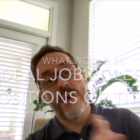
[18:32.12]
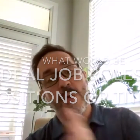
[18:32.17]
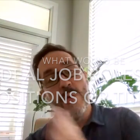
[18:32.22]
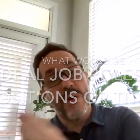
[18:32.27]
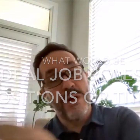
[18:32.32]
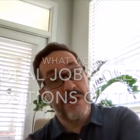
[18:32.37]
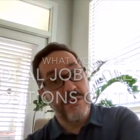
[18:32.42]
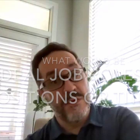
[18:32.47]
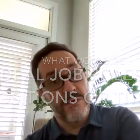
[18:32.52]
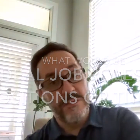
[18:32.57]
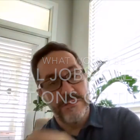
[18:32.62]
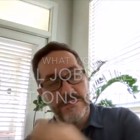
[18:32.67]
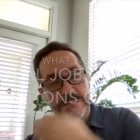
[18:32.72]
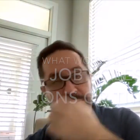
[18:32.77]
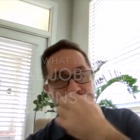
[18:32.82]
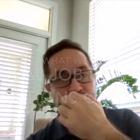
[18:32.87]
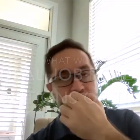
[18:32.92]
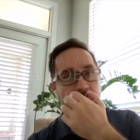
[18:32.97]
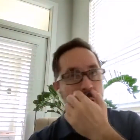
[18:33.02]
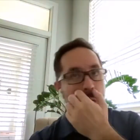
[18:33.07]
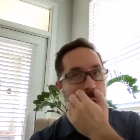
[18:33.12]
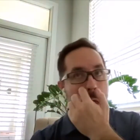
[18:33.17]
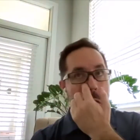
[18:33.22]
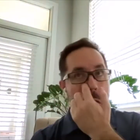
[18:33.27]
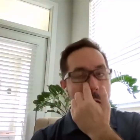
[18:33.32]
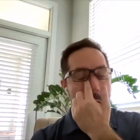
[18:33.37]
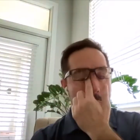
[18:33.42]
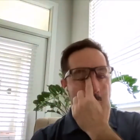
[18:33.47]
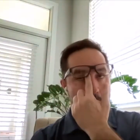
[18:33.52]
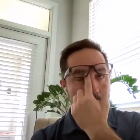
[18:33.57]
want to do.
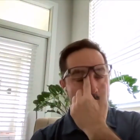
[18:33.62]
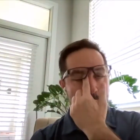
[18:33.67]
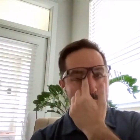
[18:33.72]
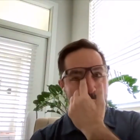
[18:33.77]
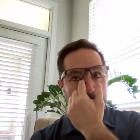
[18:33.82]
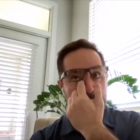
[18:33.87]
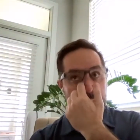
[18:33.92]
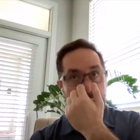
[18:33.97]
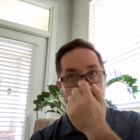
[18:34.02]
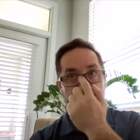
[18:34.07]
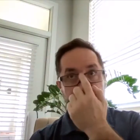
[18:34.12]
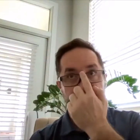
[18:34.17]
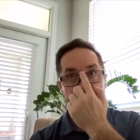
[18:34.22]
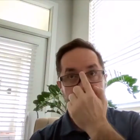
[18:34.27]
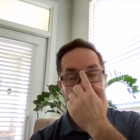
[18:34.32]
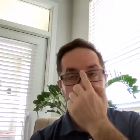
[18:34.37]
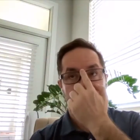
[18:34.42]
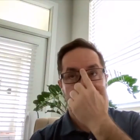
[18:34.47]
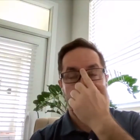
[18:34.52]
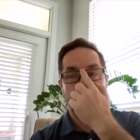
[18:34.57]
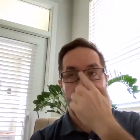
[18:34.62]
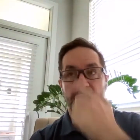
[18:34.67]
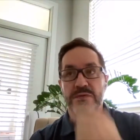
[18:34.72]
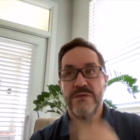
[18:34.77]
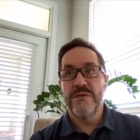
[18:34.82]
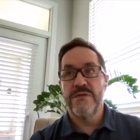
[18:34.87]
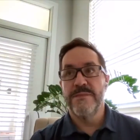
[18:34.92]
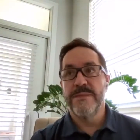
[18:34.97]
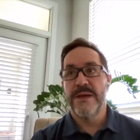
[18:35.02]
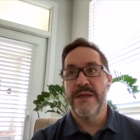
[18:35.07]
I spent
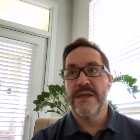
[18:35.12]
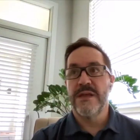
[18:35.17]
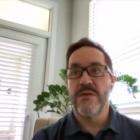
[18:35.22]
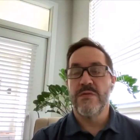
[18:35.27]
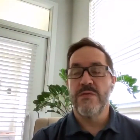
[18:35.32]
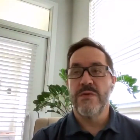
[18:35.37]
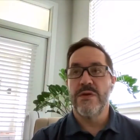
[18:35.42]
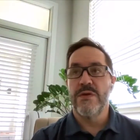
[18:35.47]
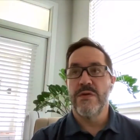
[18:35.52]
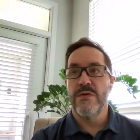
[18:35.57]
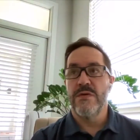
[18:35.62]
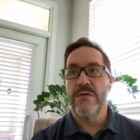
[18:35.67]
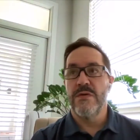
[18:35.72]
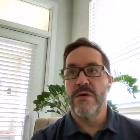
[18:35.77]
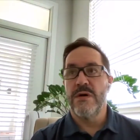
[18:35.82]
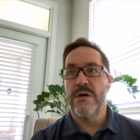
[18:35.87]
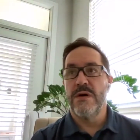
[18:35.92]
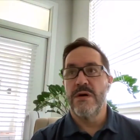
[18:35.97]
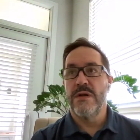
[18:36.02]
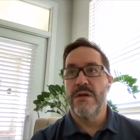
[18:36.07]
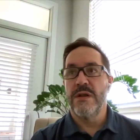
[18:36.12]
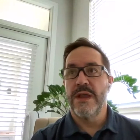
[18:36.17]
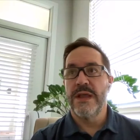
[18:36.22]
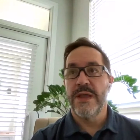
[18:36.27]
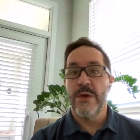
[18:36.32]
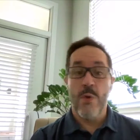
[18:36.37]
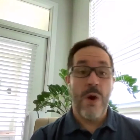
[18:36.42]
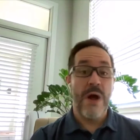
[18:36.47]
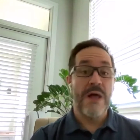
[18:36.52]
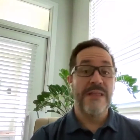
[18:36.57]
most of my career in
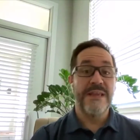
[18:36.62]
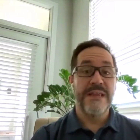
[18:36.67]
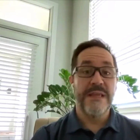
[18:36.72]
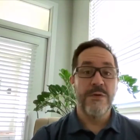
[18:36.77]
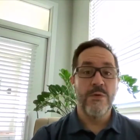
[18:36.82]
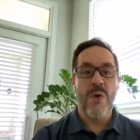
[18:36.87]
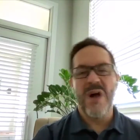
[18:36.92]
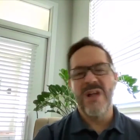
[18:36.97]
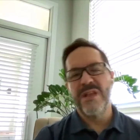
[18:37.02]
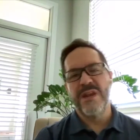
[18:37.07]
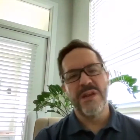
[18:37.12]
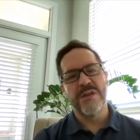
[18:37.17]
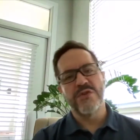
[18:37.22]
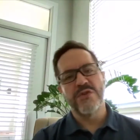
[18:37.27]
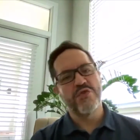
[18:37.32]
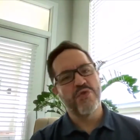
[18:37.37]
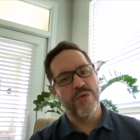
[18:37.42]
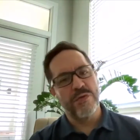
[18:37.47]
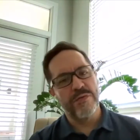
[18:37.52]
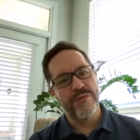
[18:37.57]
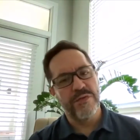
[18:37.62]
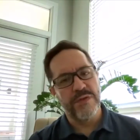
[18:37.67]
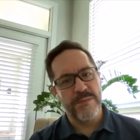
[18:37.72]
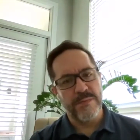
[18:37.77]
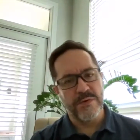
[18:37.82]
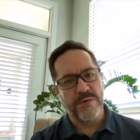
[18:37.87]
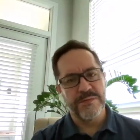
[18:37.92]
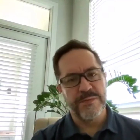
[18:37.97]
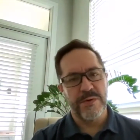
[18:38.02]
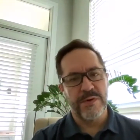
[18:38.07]
quality control for the
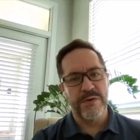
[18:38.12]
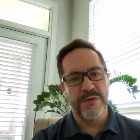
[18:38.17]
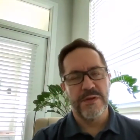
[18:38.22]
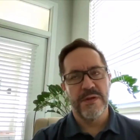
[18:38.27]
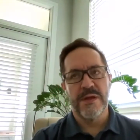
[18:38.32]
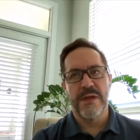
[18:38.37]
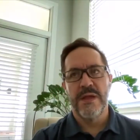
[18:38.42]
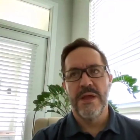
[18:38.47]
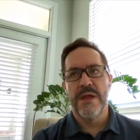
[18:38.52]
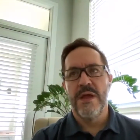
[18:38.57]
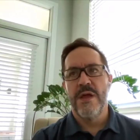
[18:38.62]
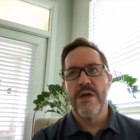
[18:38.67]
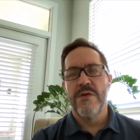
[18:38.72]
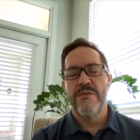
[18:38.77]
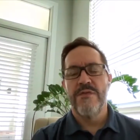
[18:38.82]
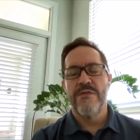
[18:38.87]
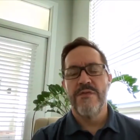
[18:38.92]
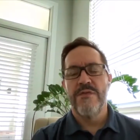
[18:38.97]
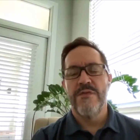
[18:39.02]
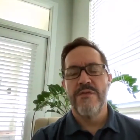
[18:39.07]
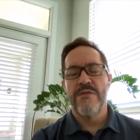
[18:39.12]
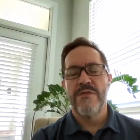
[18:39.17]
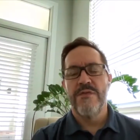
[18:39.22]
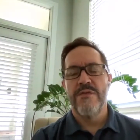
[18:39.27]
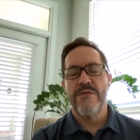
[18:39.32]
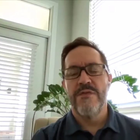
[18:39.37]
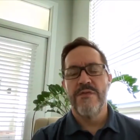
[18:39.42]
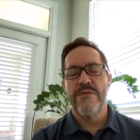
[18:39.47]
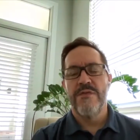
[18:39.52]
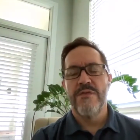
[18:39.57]
most part, from a
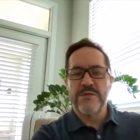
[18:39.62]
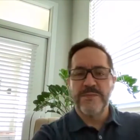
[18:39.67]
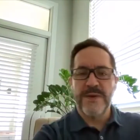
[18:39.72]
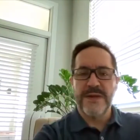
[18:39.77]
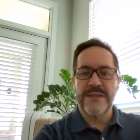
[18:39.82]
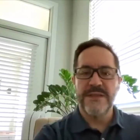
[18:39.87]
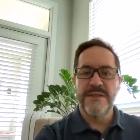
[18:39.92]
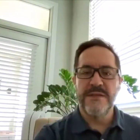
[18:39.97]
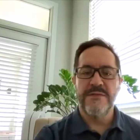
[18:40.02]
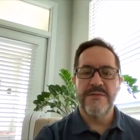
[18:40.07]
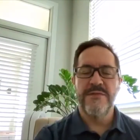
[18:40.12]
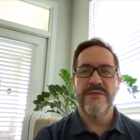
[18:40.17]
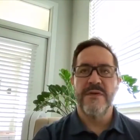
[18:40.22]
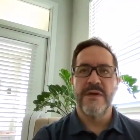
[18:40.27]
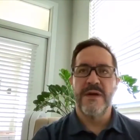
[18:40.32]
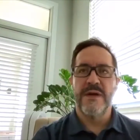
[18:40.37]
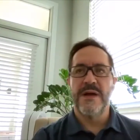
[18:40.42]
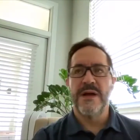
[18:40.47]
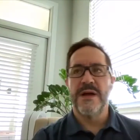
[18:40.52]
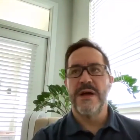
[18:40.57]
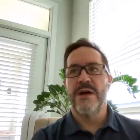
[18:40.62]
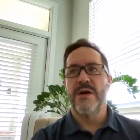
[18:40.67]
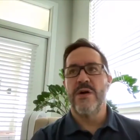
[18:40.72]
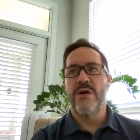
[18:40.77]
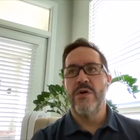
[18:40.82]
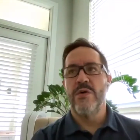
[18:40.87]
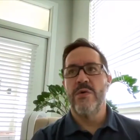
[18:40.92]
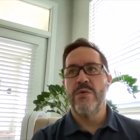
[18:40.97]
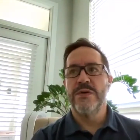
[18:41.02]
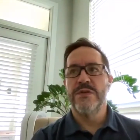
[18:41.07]
corporate perspective,
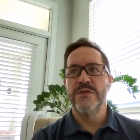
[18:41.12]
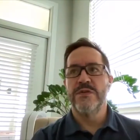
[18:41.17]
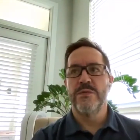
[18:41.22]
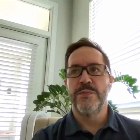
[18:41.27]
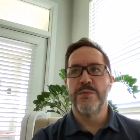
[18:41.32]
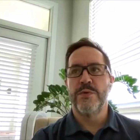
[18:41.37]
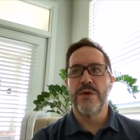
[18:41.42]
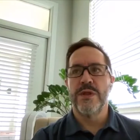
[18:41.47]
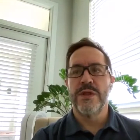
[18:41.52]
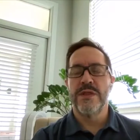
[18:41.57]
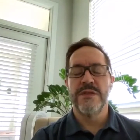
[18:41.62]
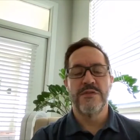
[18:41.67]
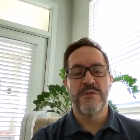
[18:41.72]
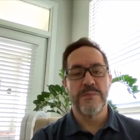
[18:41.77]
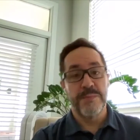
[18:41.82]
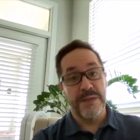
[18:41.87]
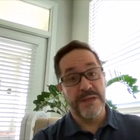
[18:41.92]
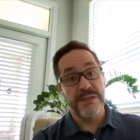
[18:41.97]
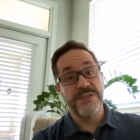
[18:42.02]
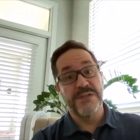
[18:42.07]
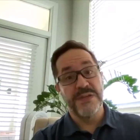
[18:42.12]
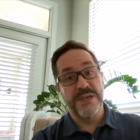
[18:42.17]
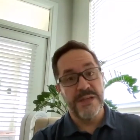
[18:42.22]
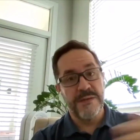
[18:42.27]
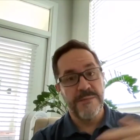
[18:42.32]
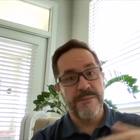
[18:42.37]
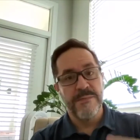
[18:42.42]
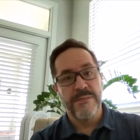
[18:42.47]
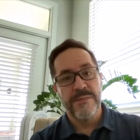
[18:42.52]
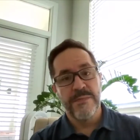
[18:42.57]
always supporting the supply chain,
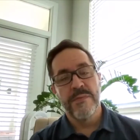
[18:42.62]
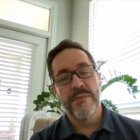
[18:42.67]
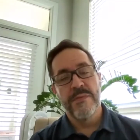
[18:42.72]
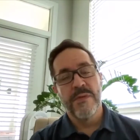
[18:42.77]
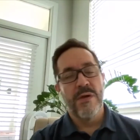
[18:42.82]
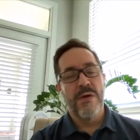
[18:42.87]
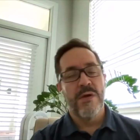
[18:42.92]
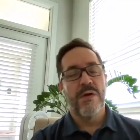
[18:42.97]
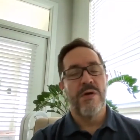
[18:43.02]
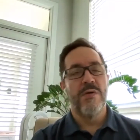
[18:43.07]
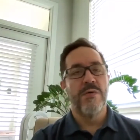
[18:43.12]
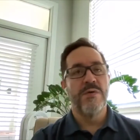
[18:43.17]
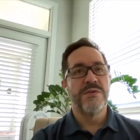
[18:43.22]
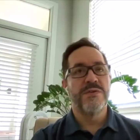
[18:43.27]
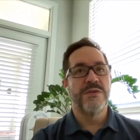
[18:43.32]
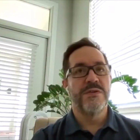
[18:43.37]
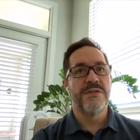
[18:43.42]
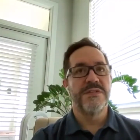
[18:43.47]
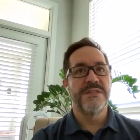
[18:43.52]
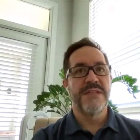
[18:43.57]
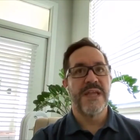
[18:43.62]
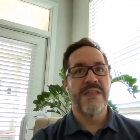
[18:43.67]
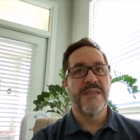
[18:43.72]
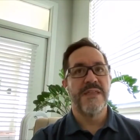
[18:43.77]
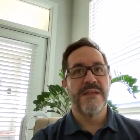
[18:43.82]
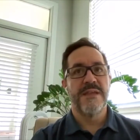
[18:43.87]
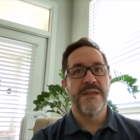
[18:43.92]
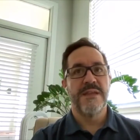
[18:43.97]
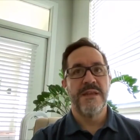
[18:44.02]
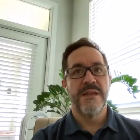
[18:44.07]
always
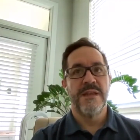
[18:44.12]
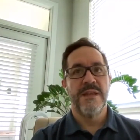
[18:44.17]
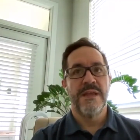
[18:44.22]
understanding